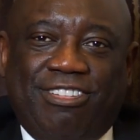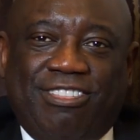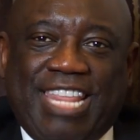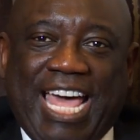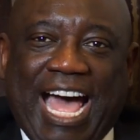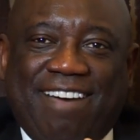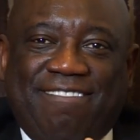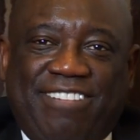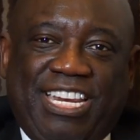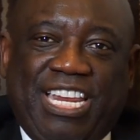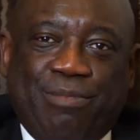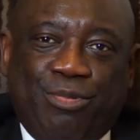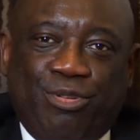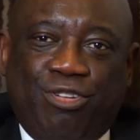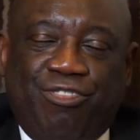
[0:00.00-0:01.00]
the
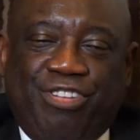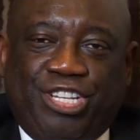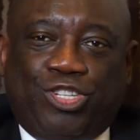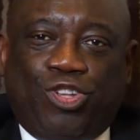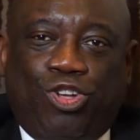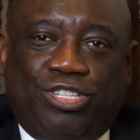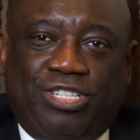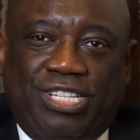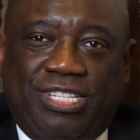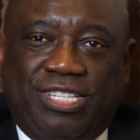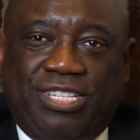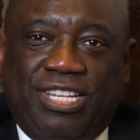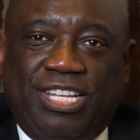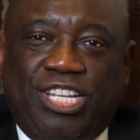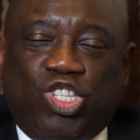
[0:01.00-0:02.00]
available
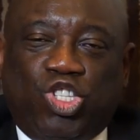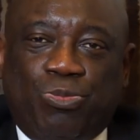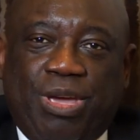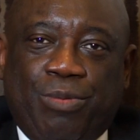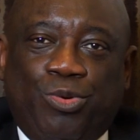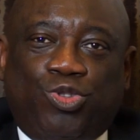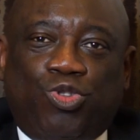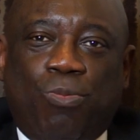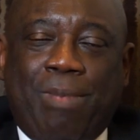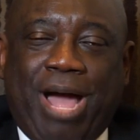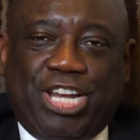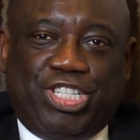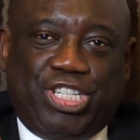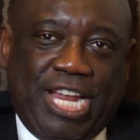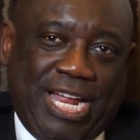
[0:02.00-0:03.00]
resources to be able to
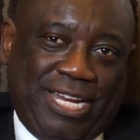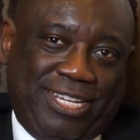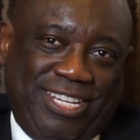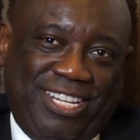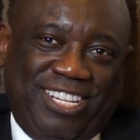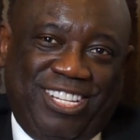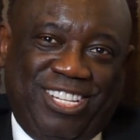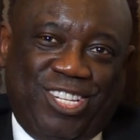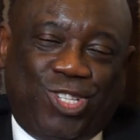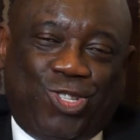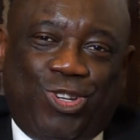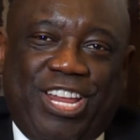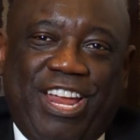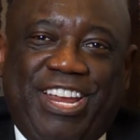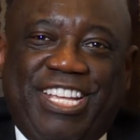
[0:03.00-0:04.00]
match that.
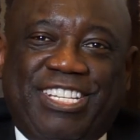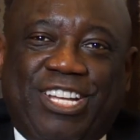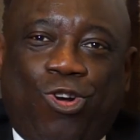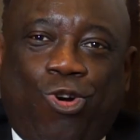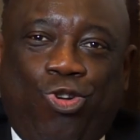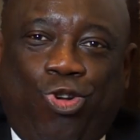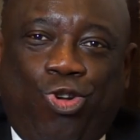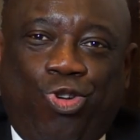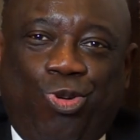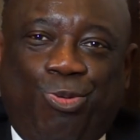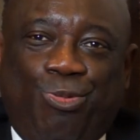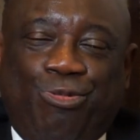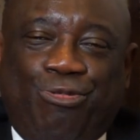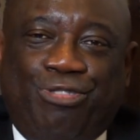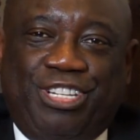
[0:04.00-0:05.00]
So there is a
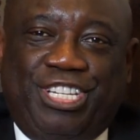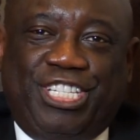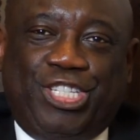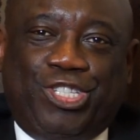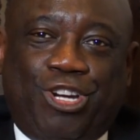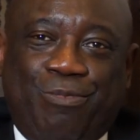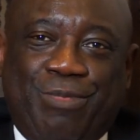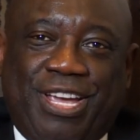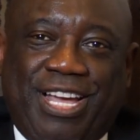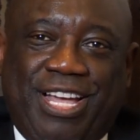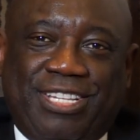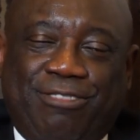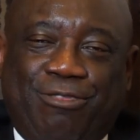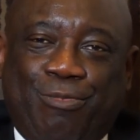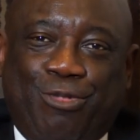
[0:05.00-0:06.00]
conundrum for decision
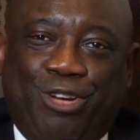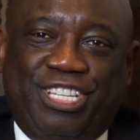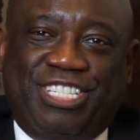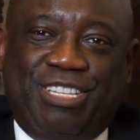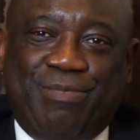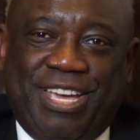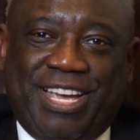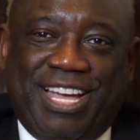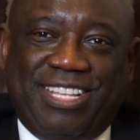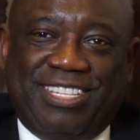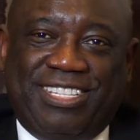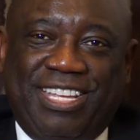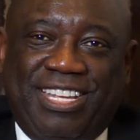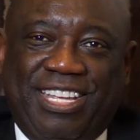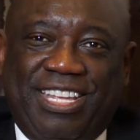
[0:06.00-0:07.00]
makers, for policy
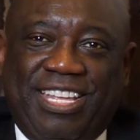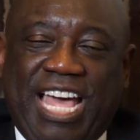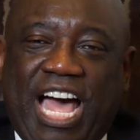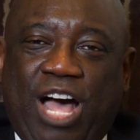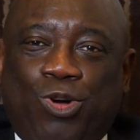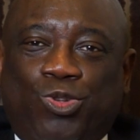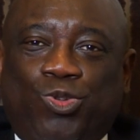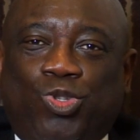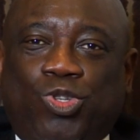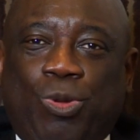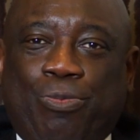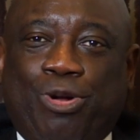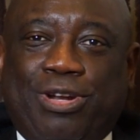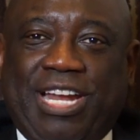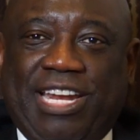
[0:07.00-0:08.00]
makers, how to
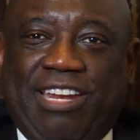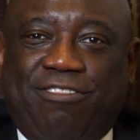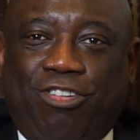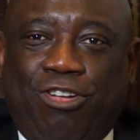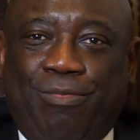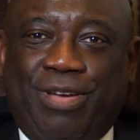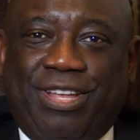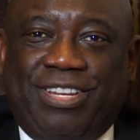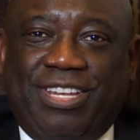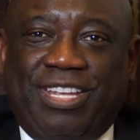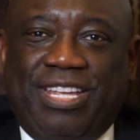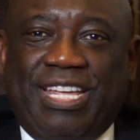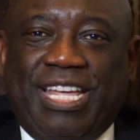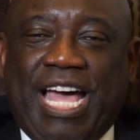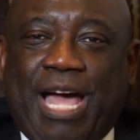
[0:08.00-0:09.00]
support that development.
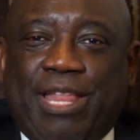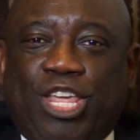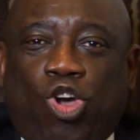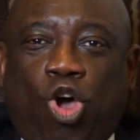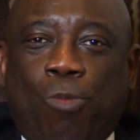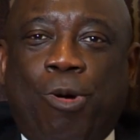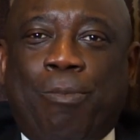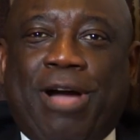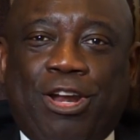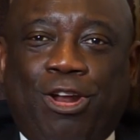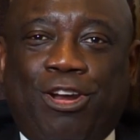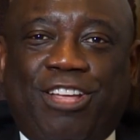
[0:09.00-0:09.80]
And the common man on